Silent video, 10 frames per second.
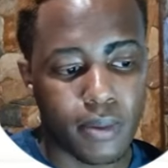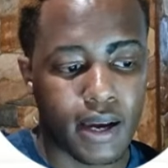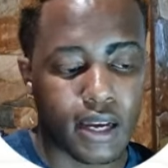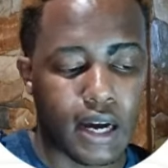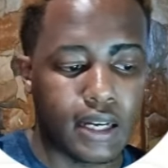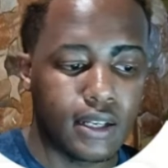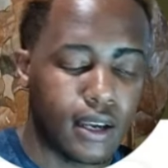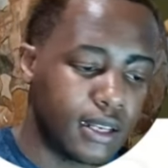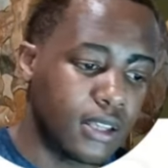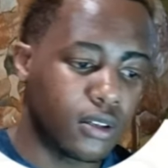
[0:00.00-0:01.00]
back
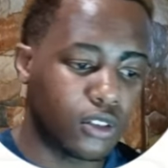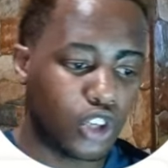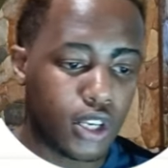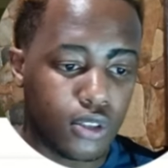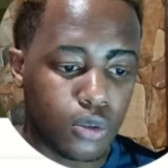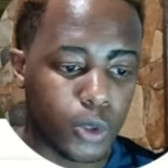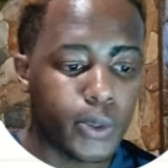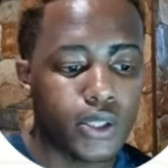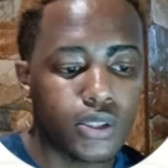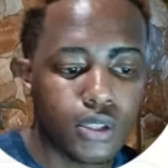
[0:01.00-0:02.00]
at either Checkers or
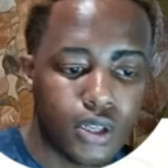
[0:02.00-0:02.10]
Woolworths,